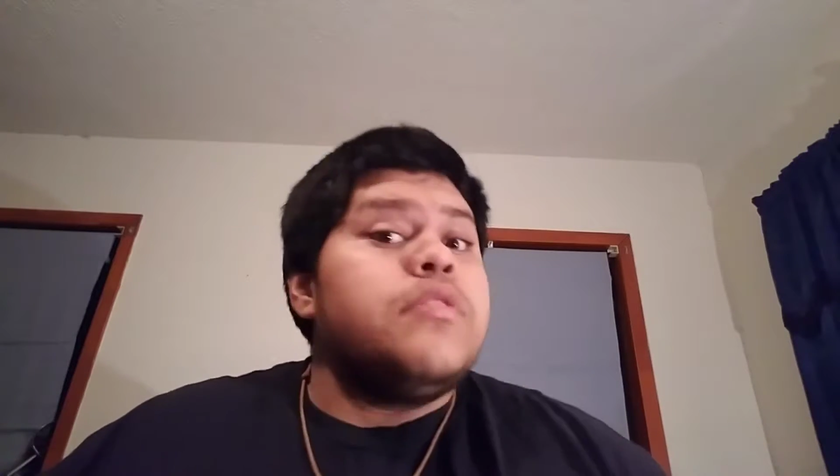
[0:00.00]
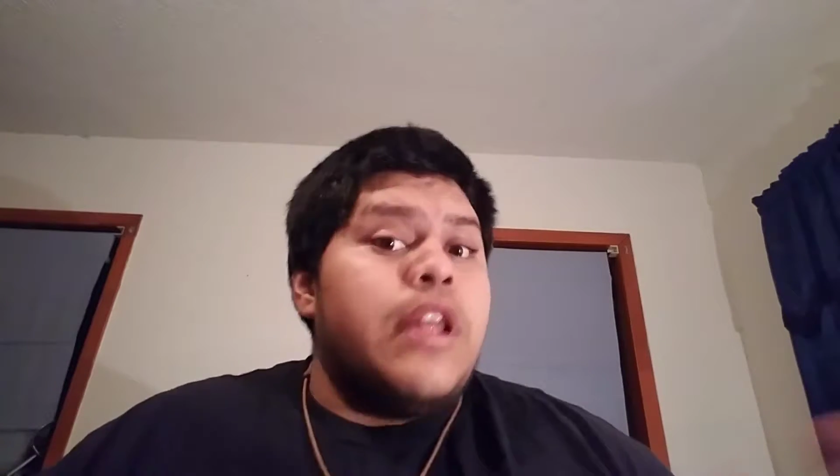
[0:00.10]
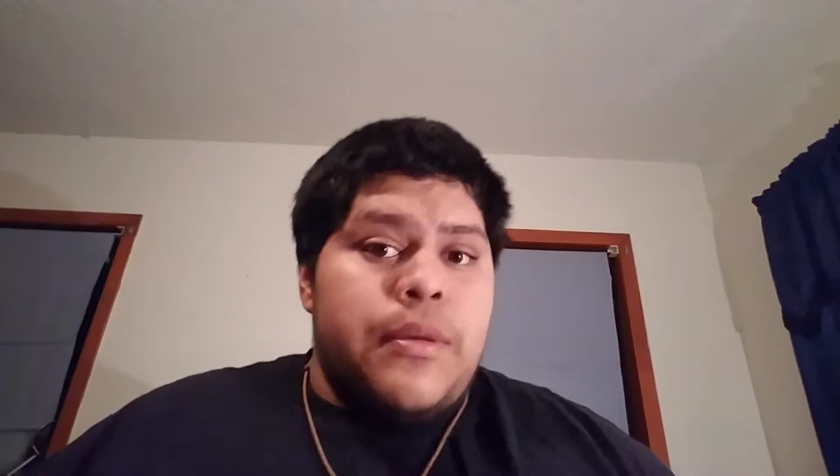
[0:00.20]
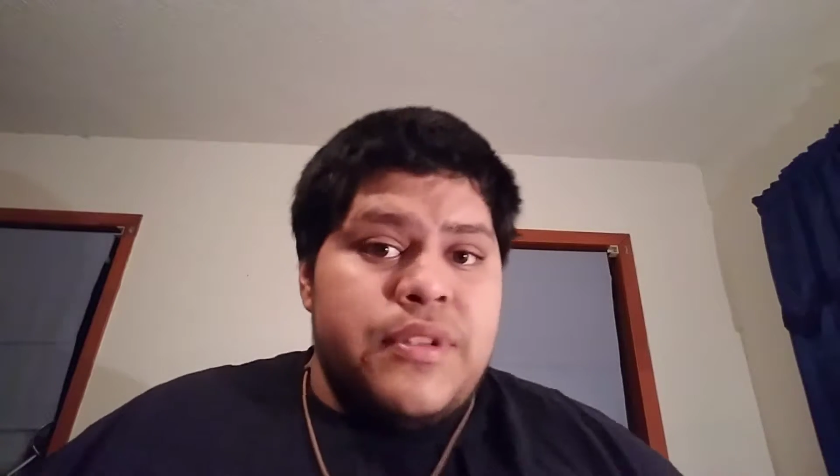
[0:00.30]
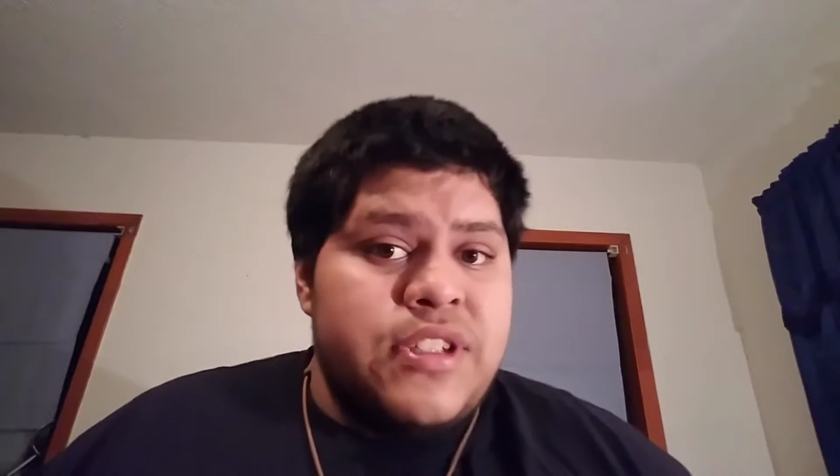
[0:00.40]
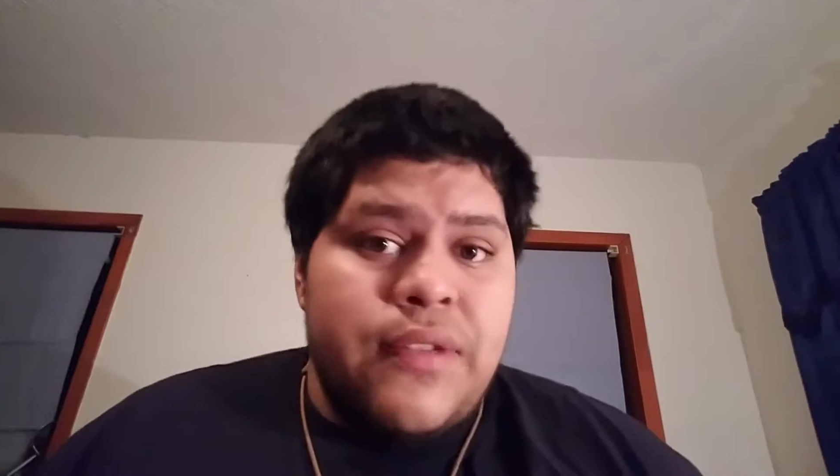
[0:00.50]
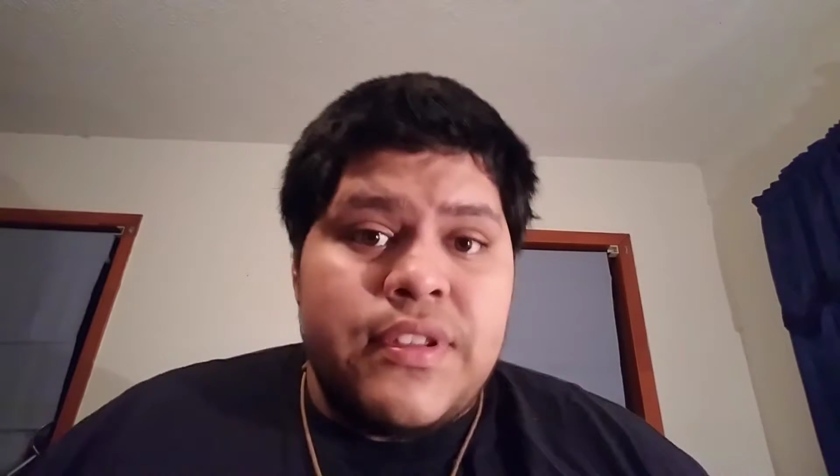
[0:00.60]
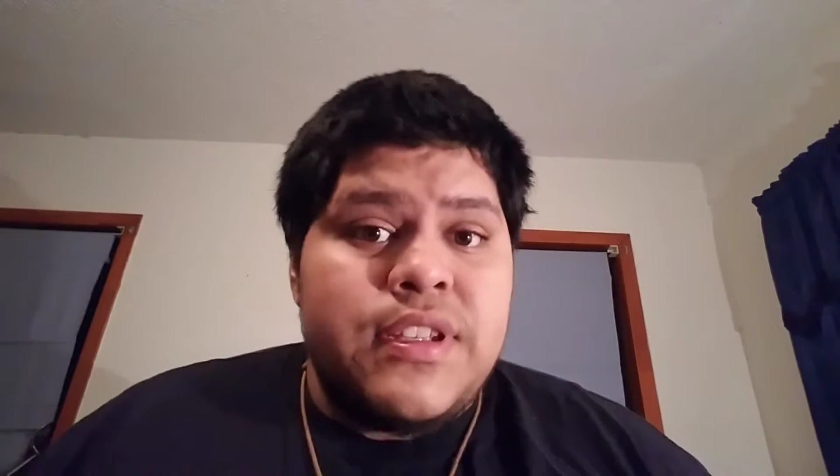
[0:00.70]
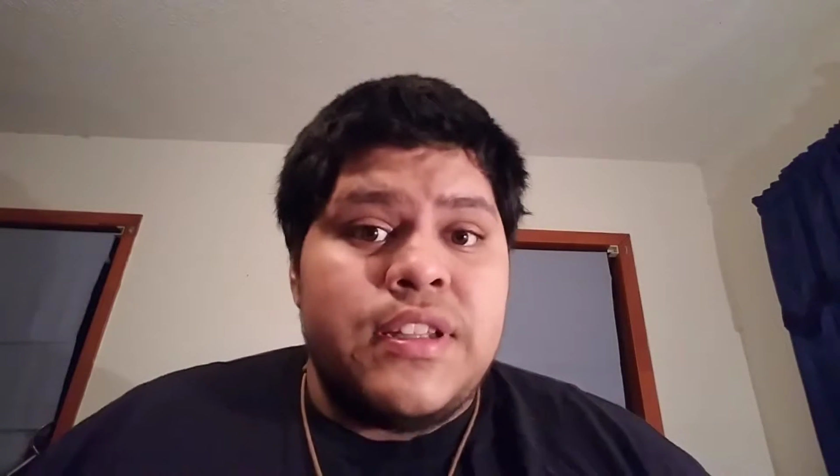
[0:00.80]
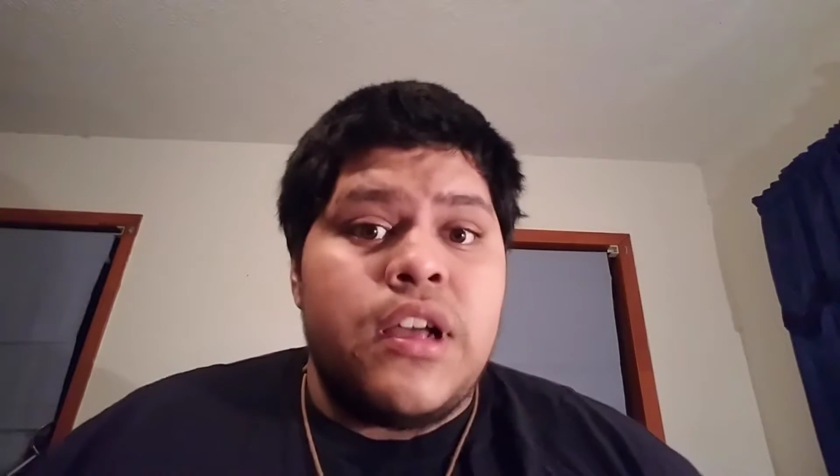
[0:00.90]
That'll be
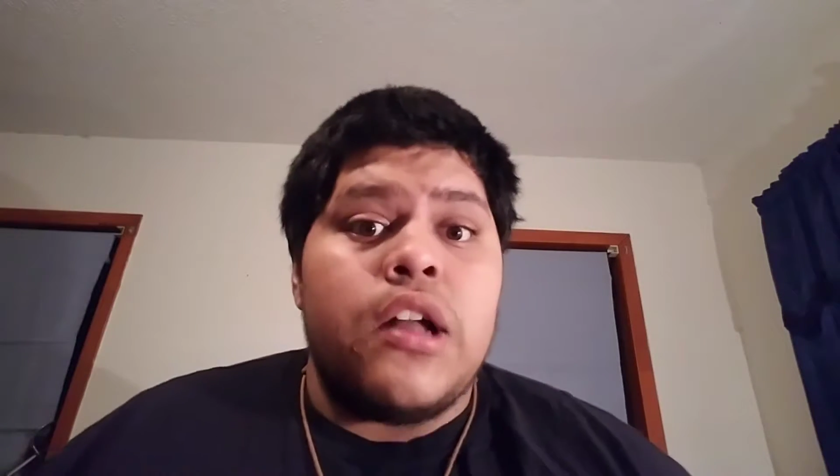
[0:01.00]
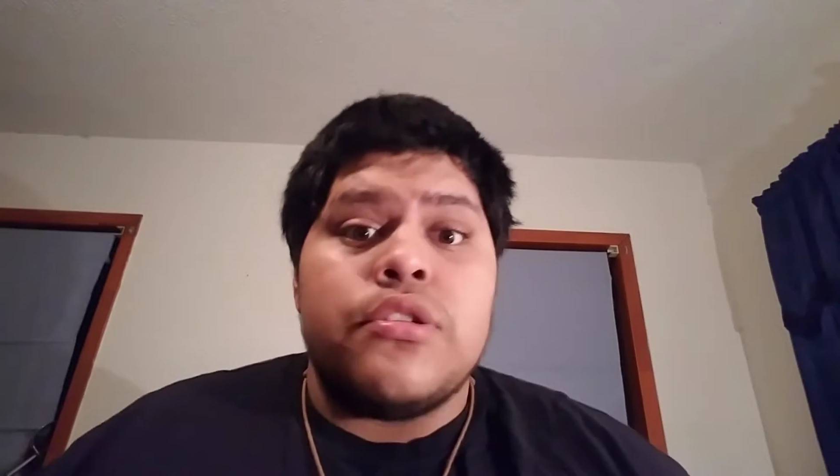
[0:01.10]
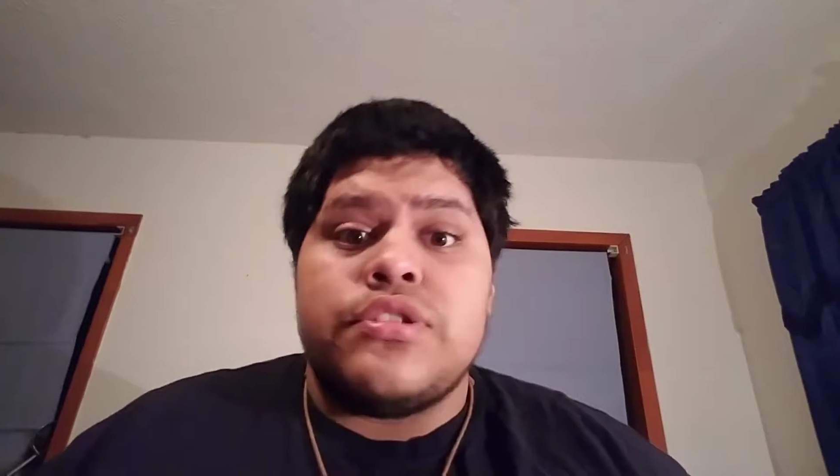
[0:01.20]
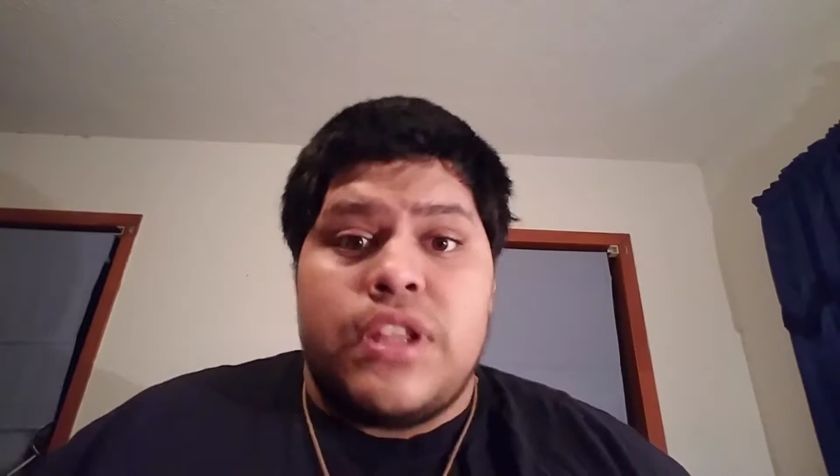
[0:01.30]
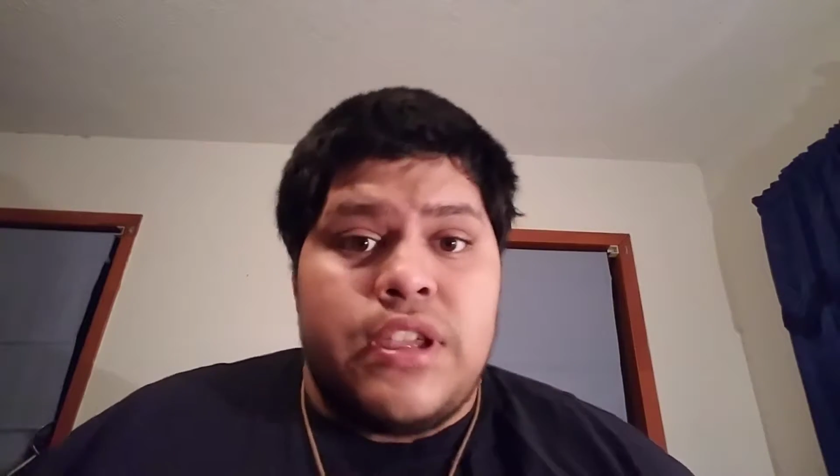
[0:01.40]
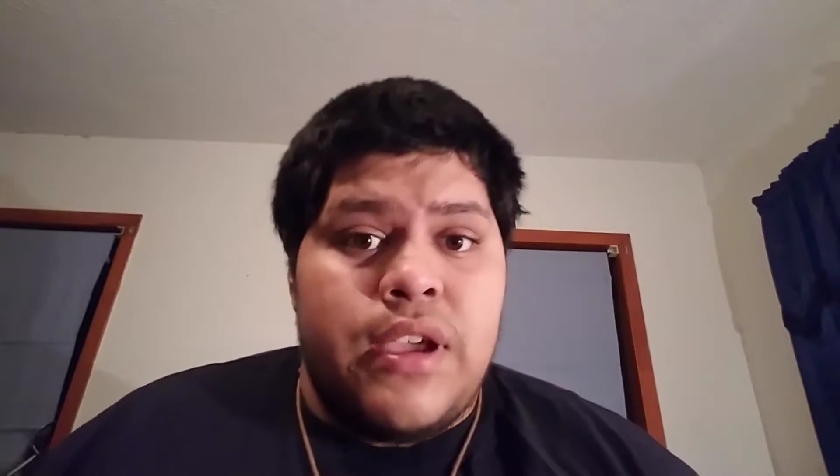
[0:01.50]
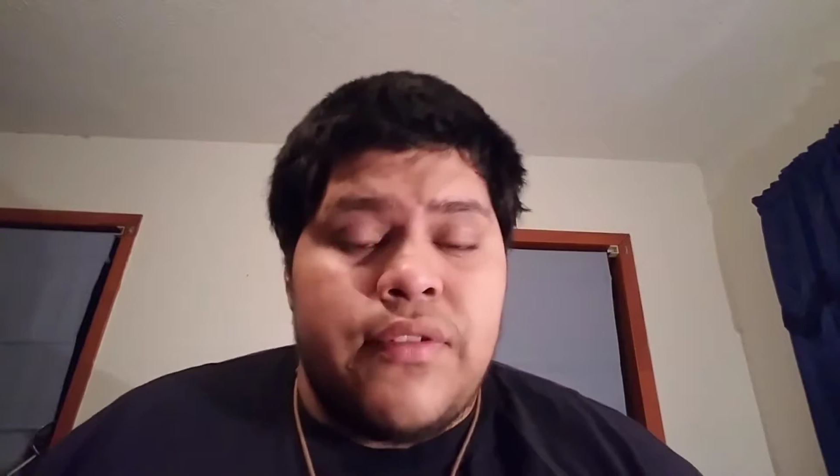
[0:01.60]
$17. Thank you,